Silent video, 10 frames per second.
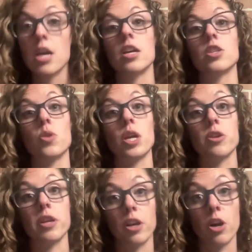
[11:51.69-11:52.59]
so that you
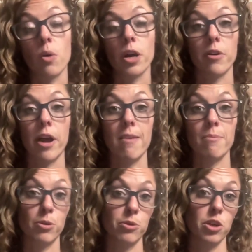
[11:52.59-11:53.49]
can go and grab
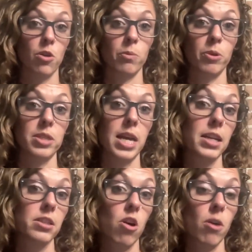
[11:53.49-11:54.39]
those decodable
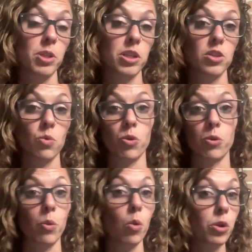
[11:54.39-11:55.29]
text options or the
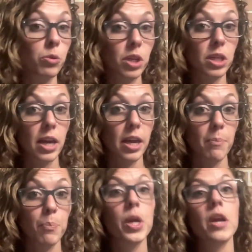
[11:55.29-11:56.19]
roll and read game.